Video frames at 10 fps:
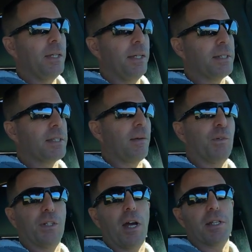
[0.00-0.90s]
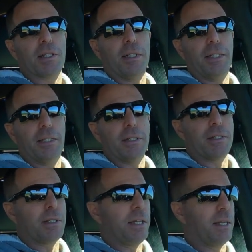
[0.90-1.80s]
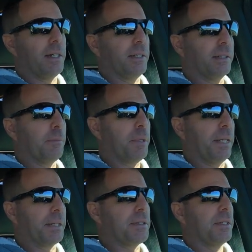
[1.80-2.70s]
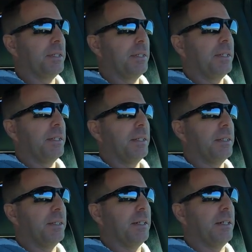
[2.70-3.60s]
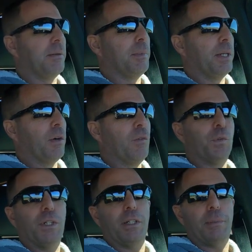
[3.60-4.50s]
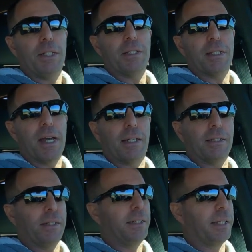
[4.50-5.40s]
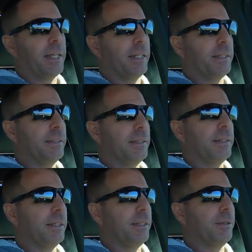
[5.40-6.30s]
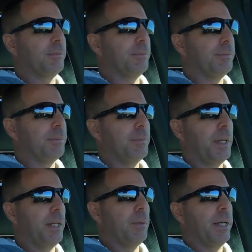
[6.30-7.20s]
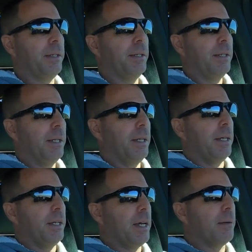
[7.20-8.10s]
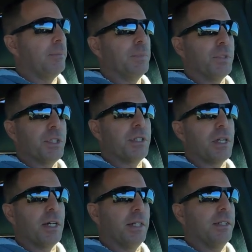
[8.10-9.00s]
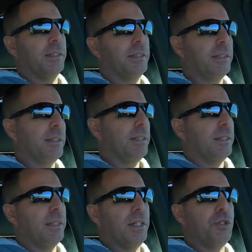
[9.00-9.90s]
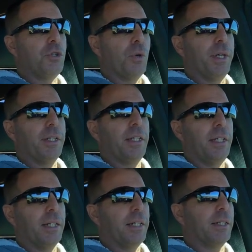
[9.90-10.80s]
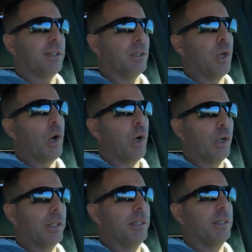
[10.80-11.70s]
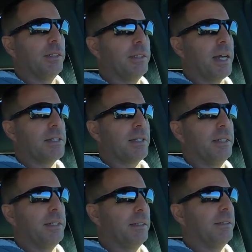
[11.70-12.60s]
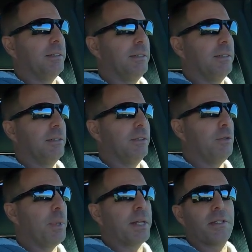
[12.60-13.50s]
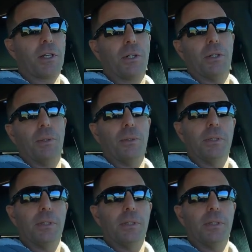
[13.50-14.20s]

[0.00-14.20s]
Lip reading: It's definitely not as clean as the pics, but hopefully it'll be that clean again. Anyway, yep, just enjoying the long, desolate New Mexico